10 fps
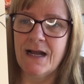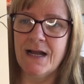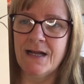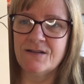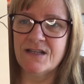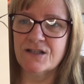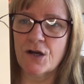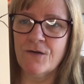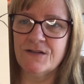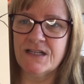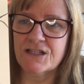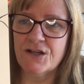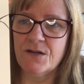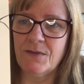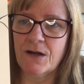and it's
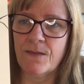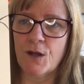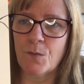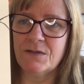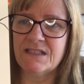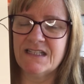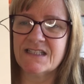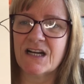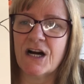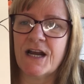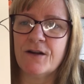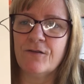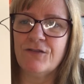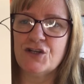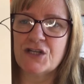going to be on the opposite side
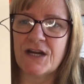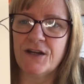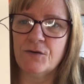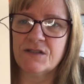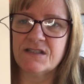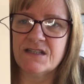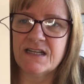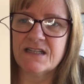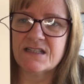of your shadow, isn't it?